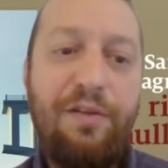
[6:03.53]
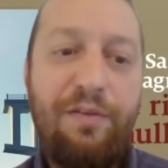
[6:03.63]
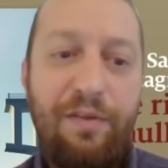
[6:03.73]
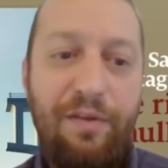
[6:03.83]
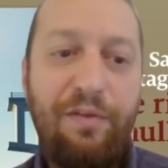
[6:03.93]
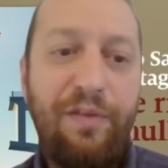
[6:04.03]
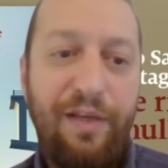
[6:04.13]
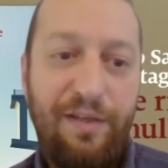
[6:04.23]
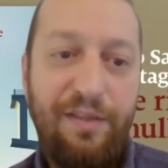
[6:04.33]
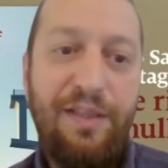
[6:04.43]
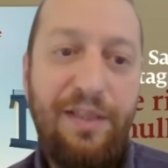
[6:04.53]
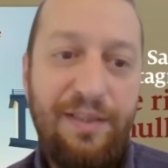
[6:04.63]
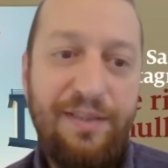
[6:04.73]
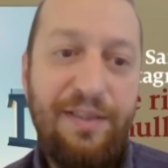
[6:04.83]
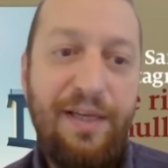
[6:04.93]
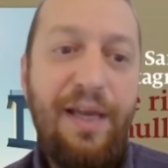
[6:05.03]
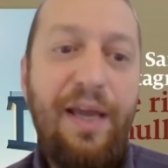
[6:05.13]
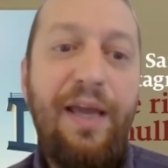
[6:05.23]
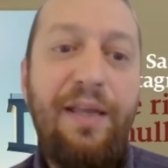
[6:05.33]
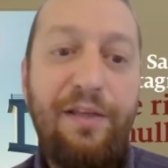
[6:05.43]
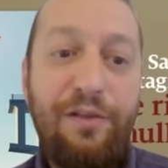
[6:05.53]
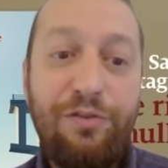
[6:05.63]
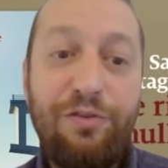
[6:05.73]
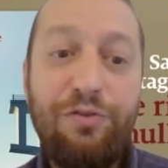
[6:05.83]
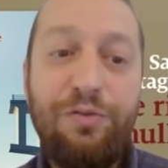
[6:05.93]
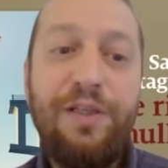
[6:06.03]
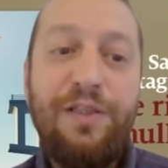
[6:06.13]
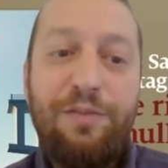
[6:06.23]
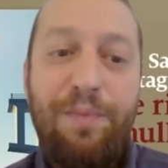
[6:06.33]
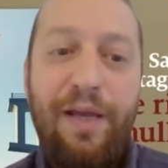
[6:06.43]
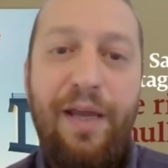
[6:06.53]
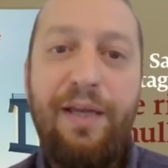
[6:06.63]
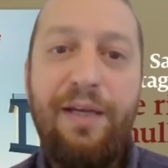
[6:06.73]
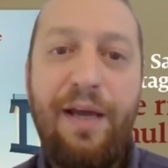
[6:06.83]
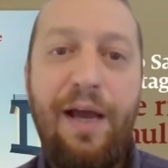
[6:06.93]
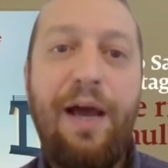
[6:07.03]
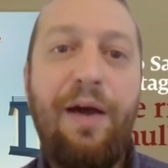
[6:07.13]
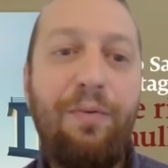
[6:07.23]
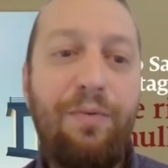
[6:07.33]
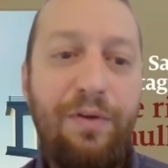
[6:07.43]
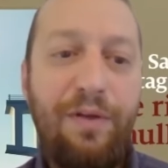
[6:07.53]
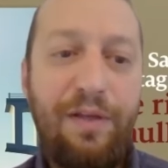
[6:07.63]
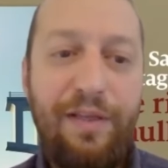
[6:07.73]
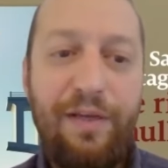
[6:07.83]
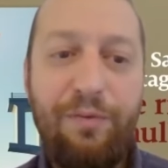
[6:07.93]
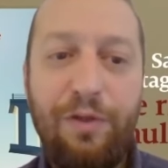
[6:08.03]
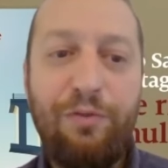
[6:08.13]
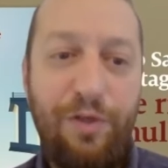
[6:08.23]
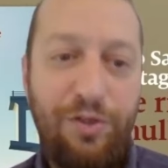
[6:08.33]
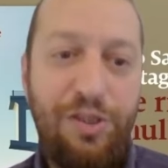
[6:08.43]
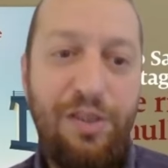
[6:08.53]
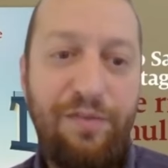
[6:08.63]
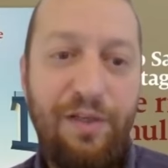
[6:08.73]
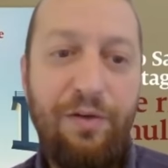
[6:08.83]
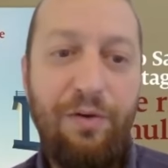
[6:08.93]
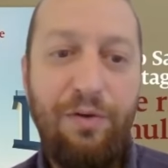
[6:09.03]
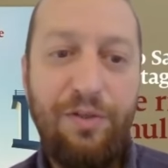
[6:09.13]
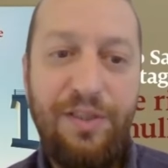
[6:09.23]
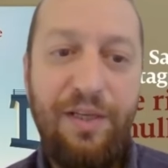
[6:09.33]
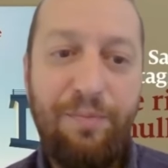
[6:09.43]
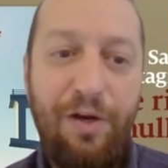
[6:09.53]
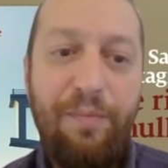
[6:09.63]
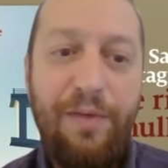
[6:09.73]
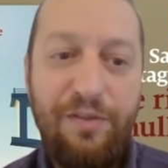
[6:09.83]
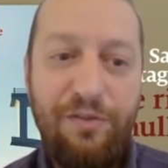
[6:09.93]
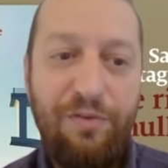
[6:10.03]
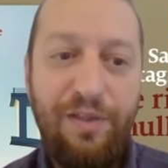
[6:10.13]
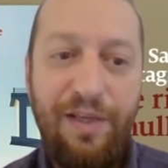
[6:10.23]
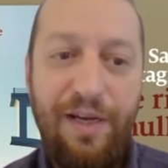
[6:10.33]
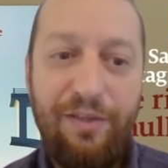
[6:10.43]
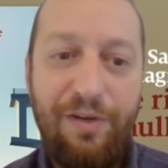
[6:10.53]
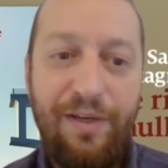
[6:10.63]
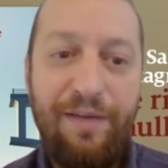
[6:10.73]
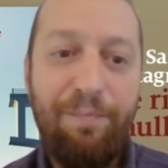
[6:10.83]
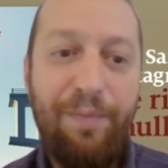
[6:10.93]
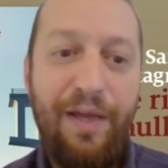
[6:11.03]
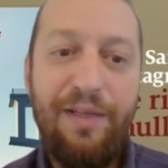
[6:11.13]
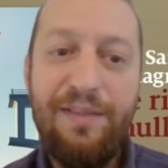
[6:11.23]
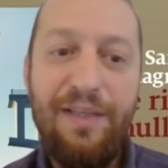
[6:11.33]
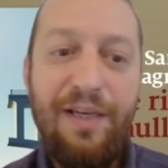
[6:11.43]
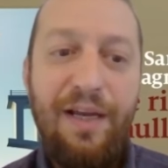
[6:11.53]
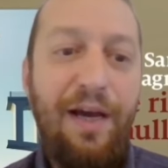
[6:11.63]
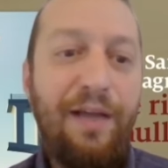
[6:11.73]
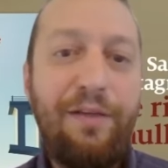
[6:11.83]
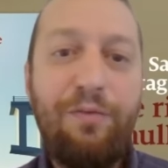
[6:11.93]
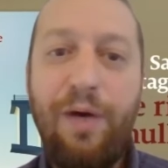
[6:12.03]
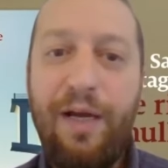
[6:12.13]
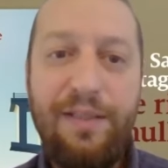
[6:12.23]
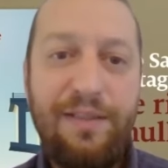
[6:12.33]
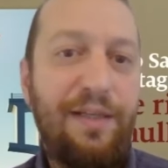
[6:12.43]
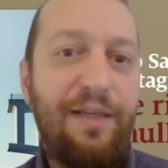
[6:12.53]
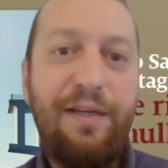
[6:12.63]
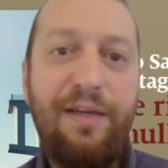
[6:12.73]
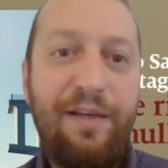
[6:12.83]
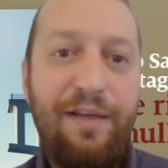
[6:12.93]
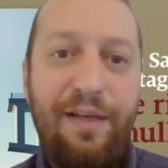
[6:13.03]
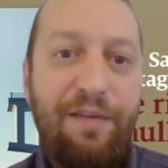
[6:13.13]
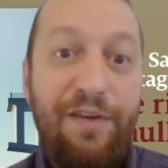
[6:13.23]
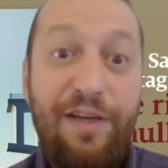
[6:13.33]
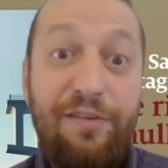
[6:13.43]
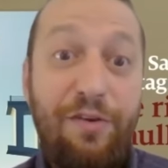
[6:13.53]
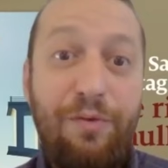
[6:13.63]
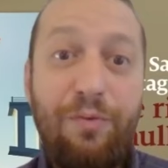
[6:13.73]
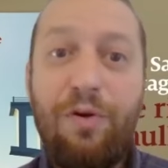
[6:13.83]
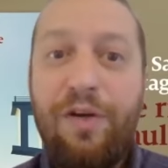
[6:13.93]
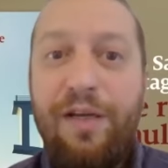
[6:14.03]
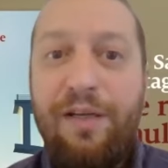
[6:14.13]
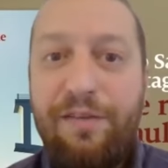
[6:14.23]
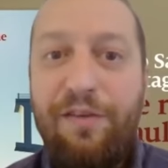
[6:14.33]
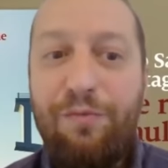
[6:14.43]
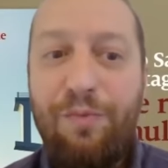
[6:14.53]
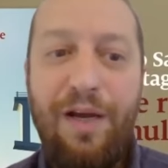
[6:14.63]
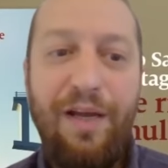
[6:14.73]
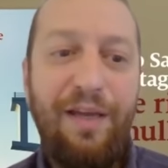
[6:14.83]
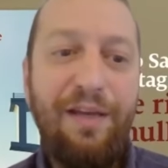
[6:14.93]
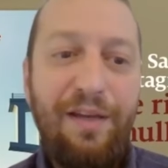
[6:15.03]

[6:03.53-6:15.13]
on their ideas, and they also should explain how they want to achieve the goals they promised during the electoral campaigns. Otherwise, nothing is going to work, and this is why